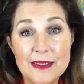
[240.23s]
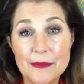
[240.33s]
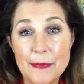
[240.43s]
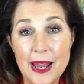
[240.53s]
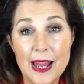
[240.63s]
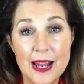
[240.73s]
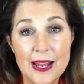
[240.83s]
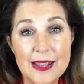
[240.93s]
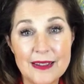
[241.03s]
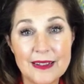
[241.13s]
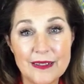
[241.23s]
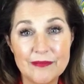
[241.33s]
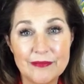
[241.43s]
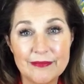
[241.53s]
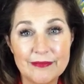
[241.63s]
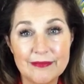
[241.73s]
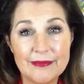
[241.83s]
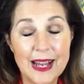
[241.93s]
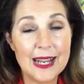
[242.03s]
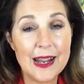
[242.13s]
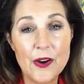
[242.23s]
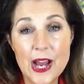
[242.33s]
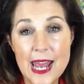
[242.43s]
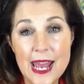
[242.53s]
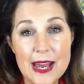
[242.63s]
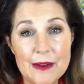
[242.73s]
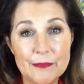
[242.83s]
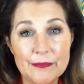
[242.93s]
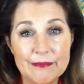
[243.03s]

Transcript: in my eyes. I know I am.